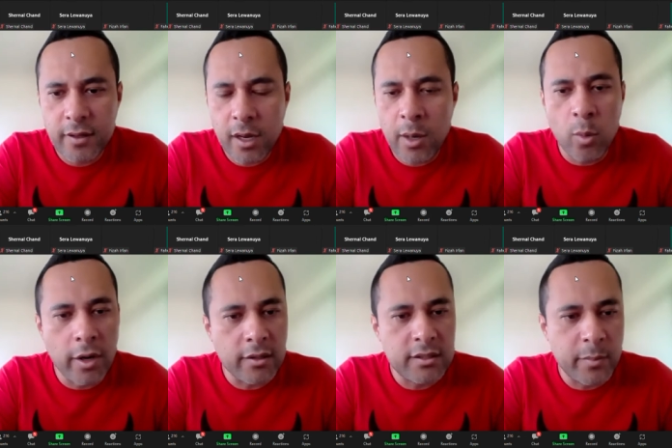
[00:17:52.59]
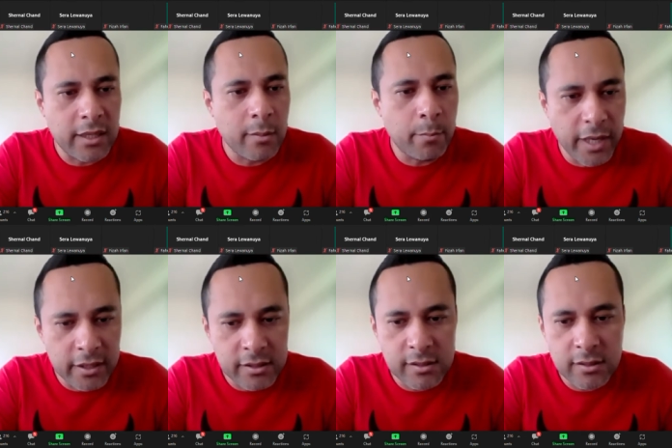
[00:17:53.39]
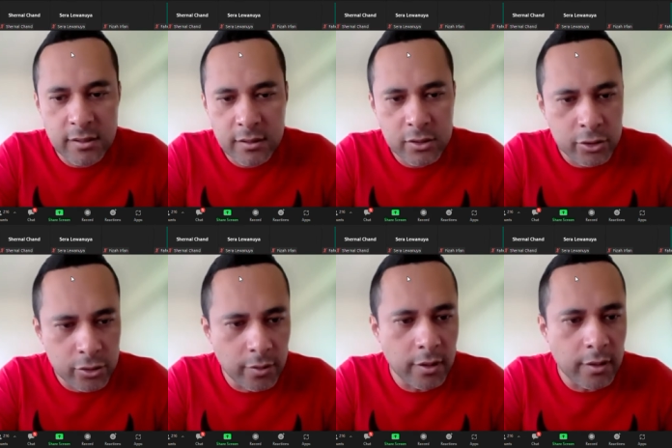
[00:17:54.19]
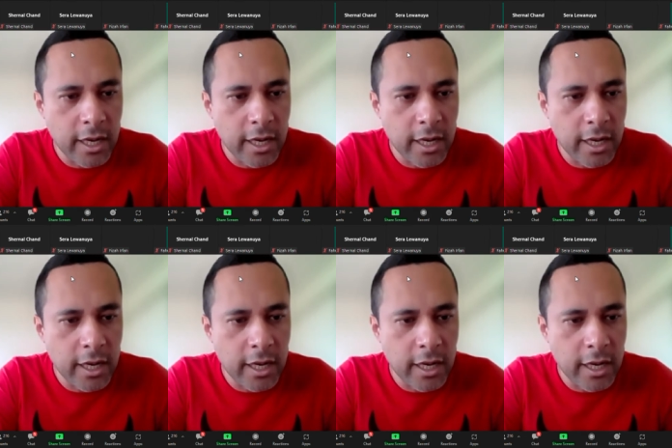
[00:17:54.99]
I wanted to be the best student